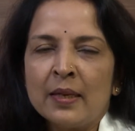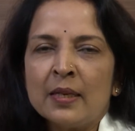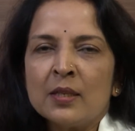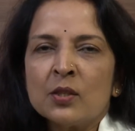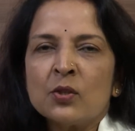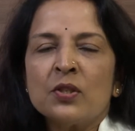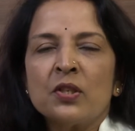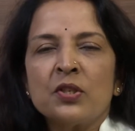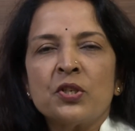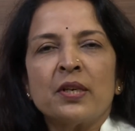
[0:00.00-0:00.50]

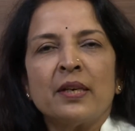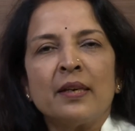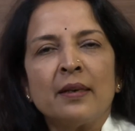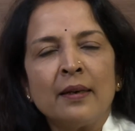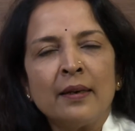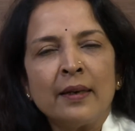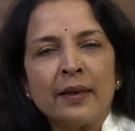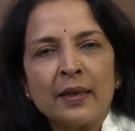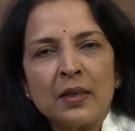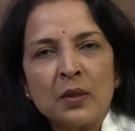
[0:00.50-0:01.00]
So the
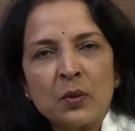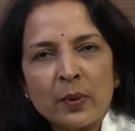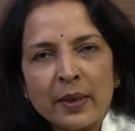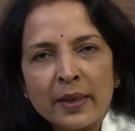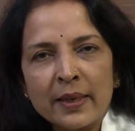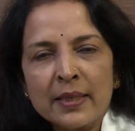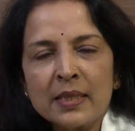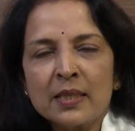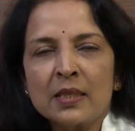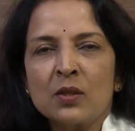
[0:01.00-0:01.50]
general
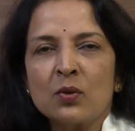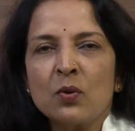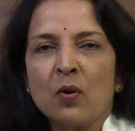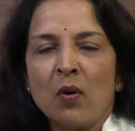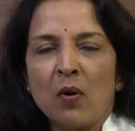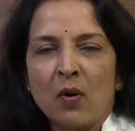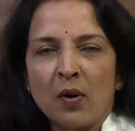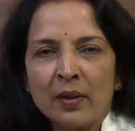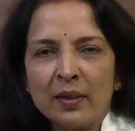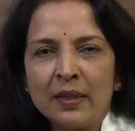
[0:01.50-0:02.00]
advice to
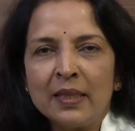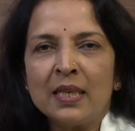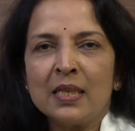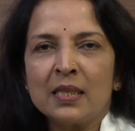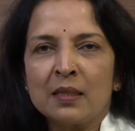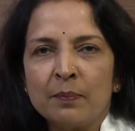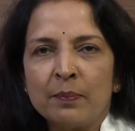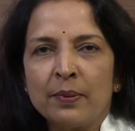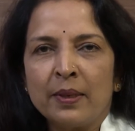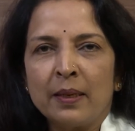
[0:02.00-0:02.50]
all these
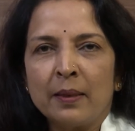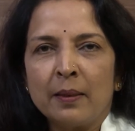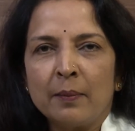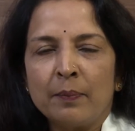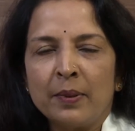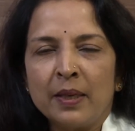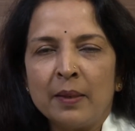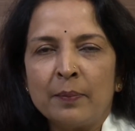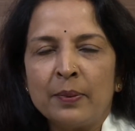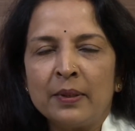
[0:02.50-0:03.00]

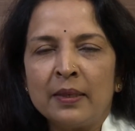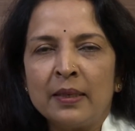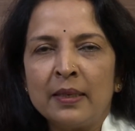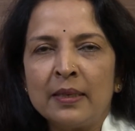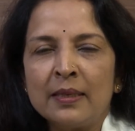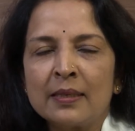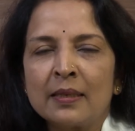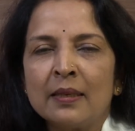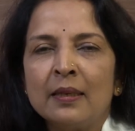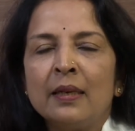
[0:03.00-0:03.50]
people
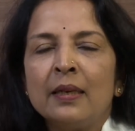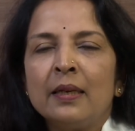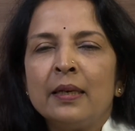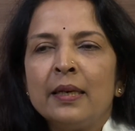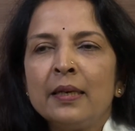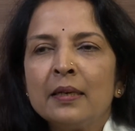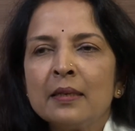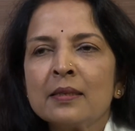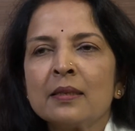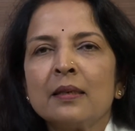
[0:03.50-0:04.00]
is,
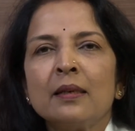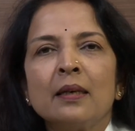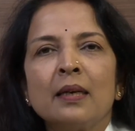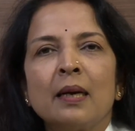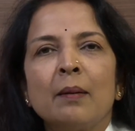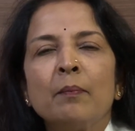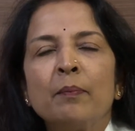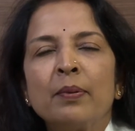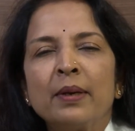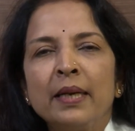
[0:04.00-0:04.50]
it is
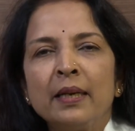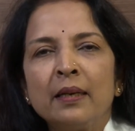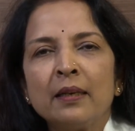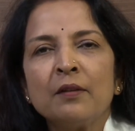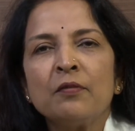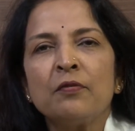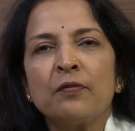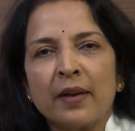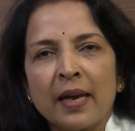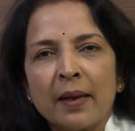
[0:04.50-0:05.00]
a
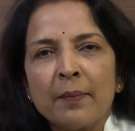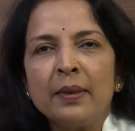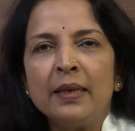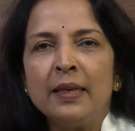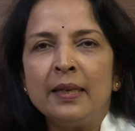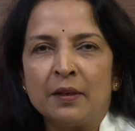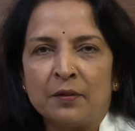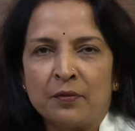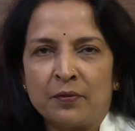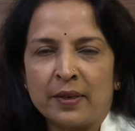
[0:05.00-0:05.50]

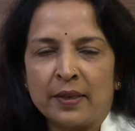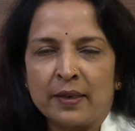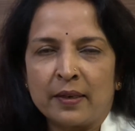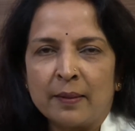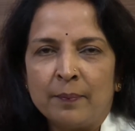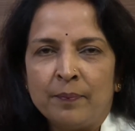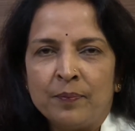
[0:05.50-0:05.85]
family affair.